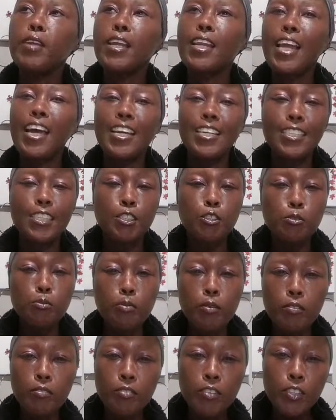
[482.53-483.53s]
Like
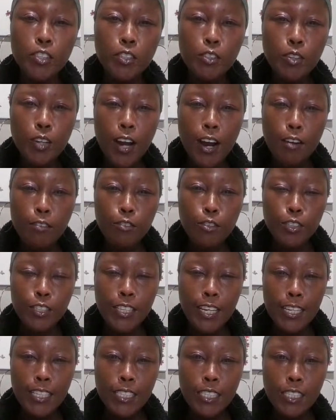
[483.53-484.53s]
superficial
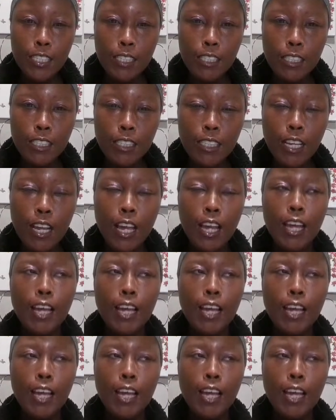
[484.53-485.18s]
conversations.